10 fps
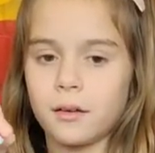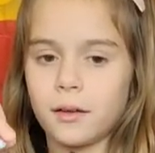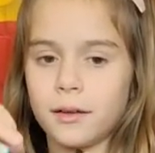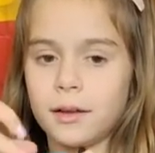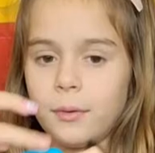
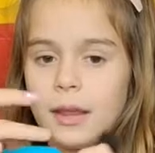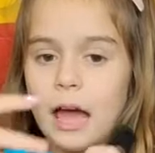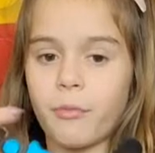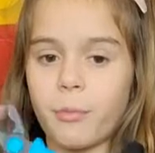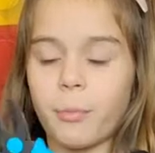Here we
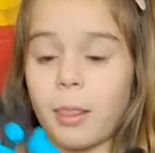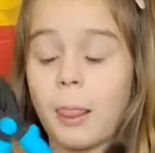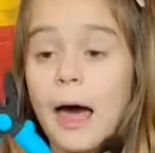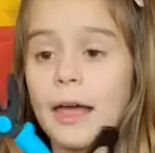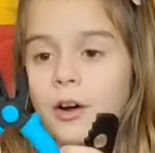have
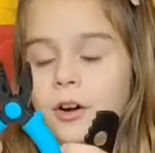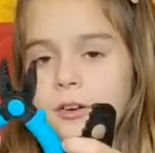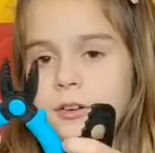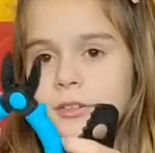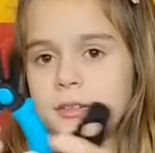
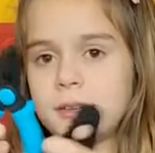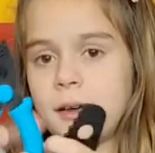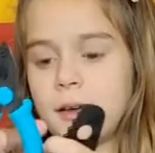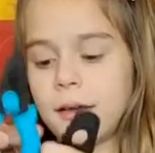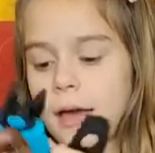pliers to
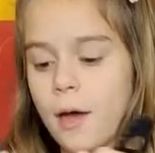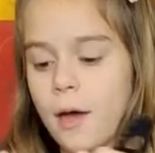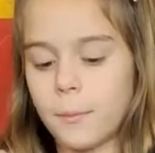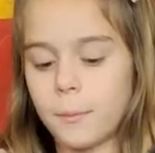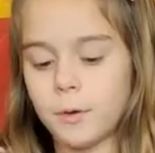
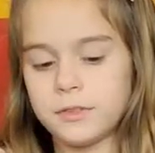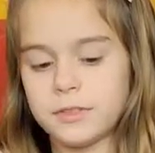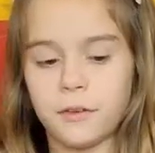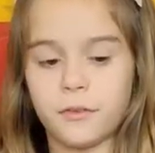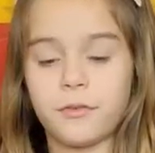remove
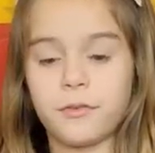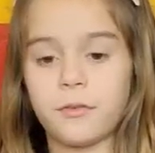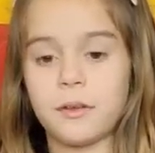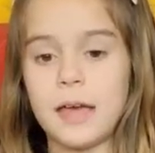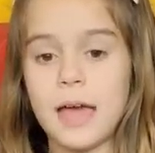stuff.
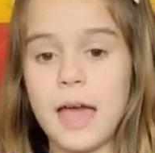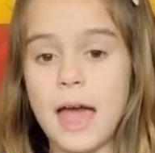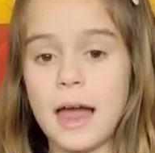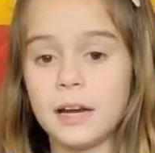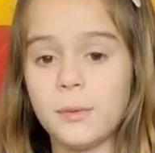
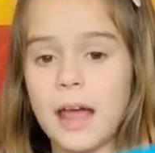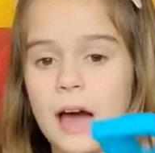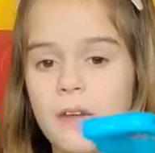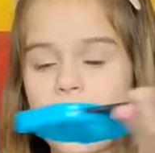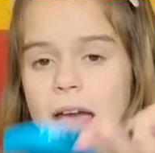And here we
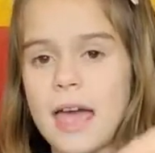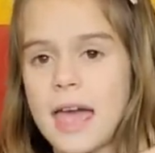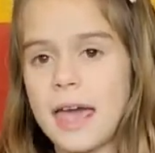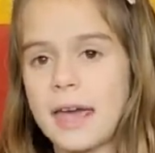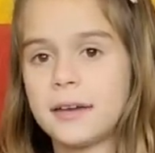have a
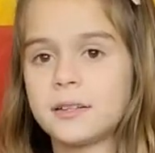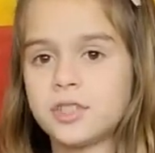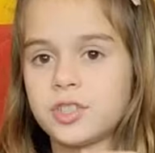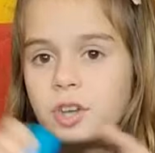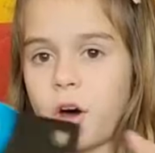hand
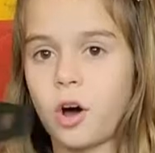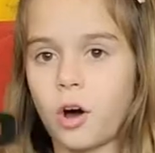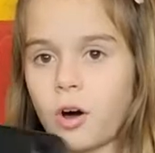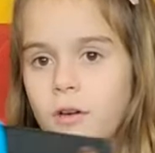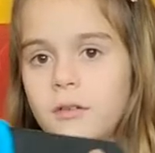
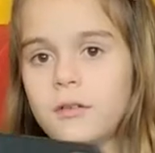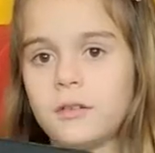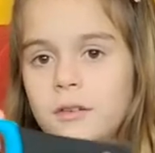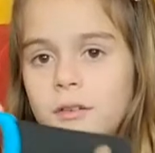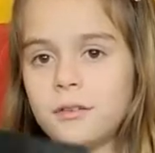saw.
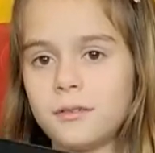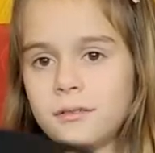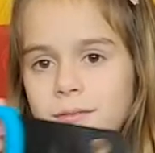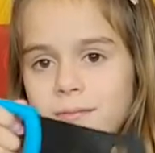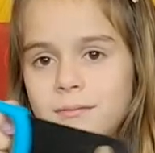
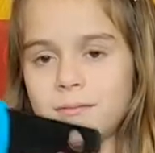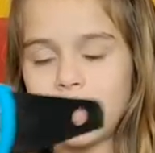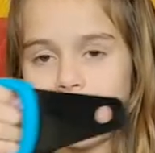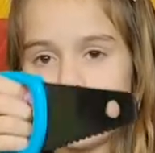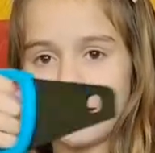
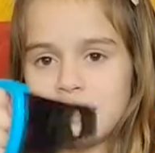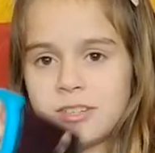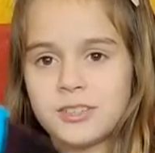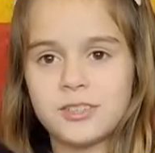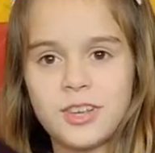Hand
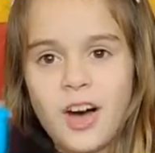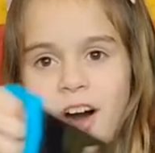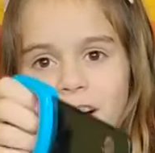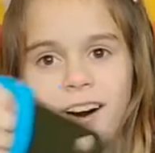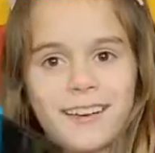
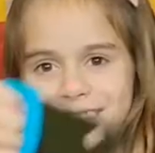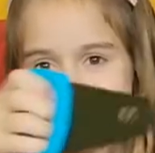saw.